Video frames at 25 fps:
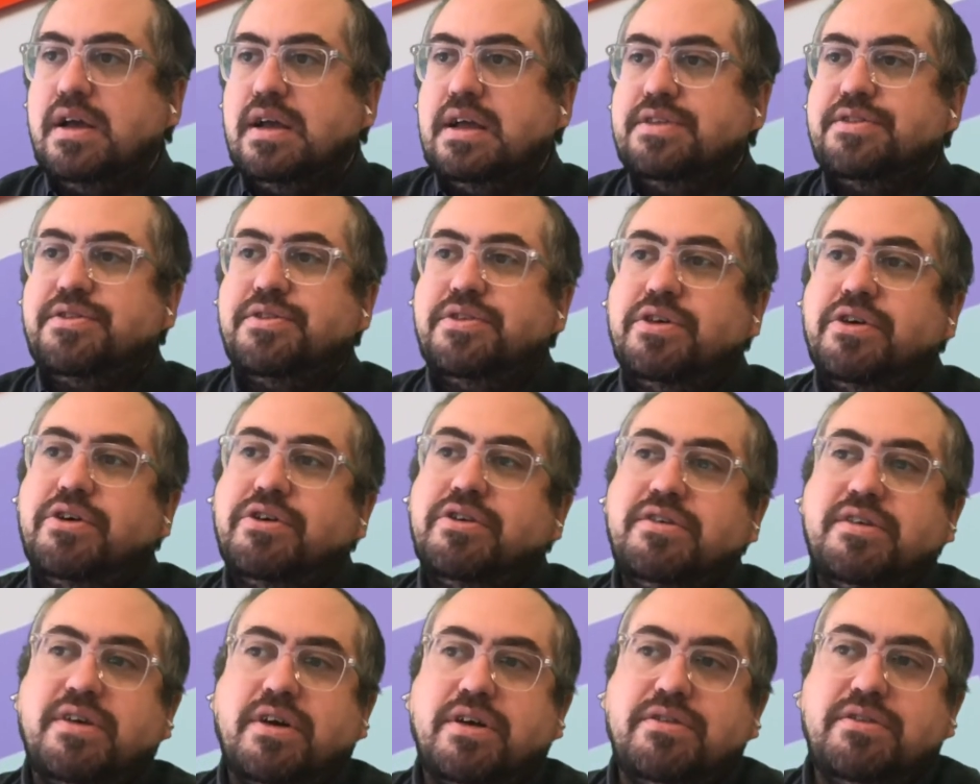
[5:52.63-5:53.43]
And so the
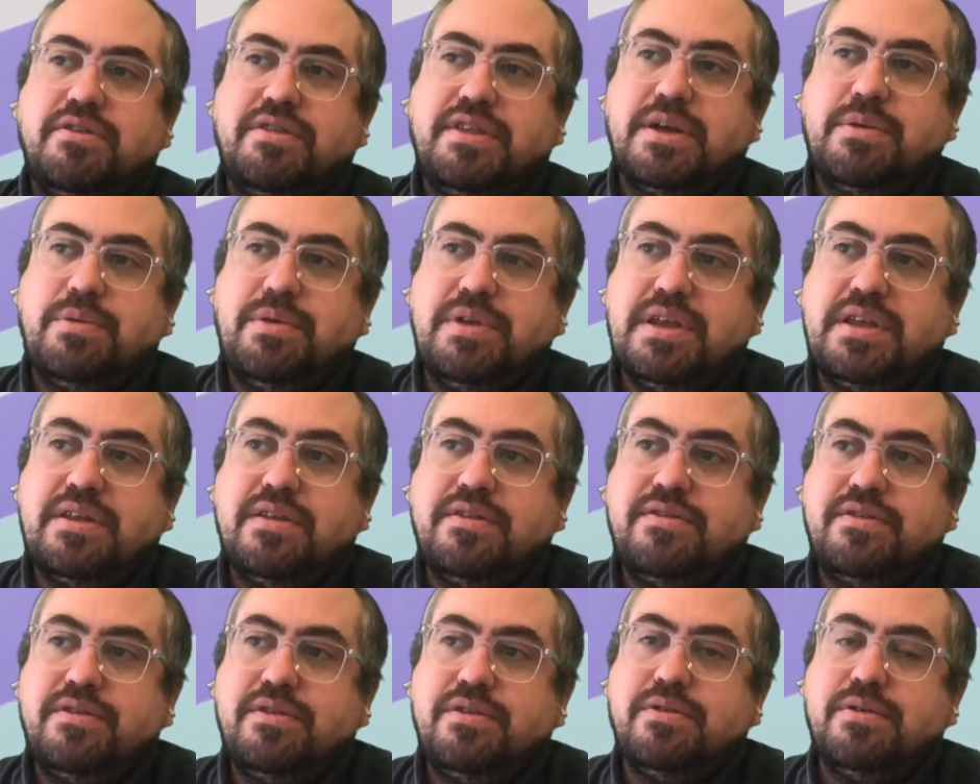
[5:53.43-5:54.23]
only other thing we
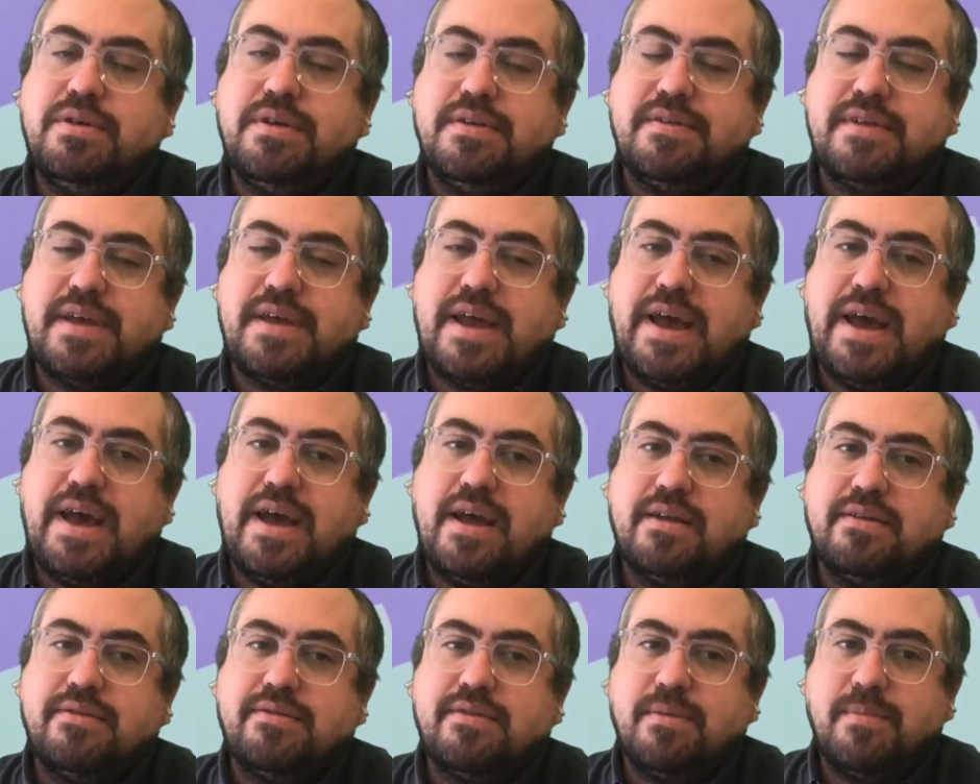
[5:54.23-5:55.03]
need to do is
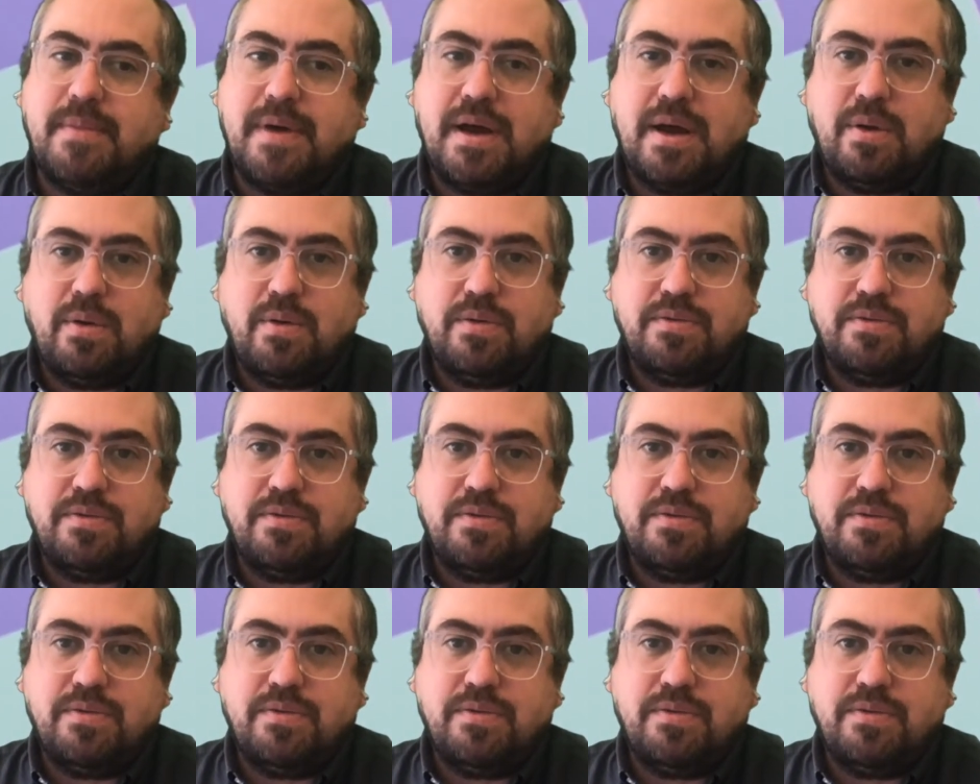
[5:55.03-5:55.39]
add some